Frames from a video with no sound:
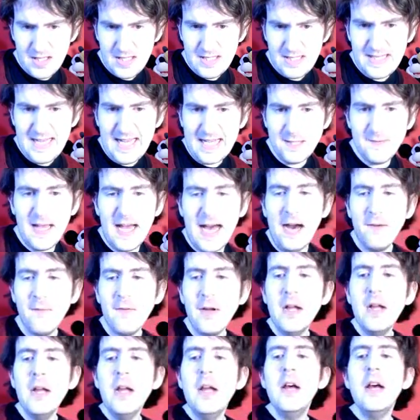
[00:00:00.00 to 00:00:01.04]
Yes, we
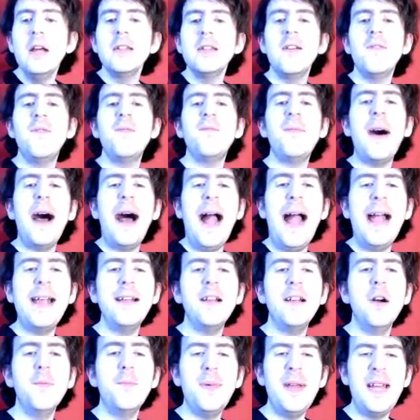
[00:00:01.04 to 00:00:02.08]
have. The
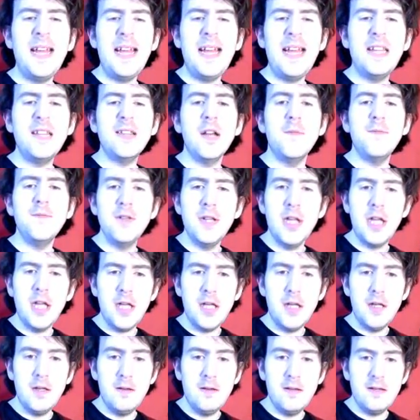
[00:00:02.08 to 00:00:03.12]
final piece of
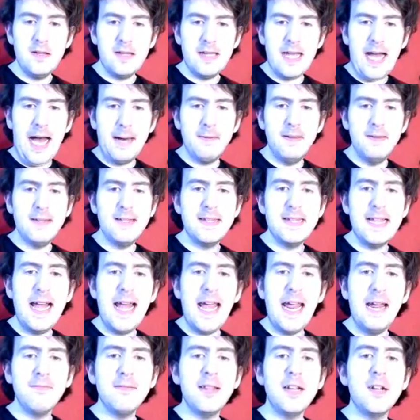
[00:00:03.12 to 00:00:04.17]
news, and we've
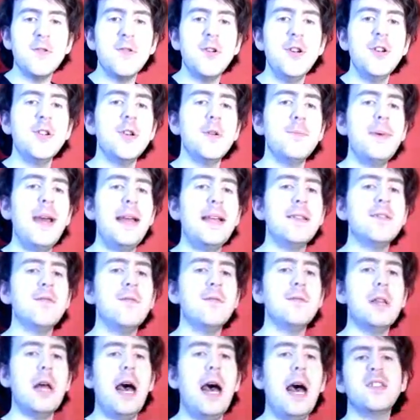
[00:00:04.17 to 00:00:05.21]
saved the crucial bit
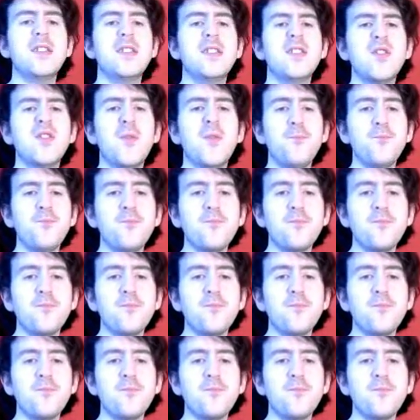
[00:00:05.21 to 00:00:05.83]
till last.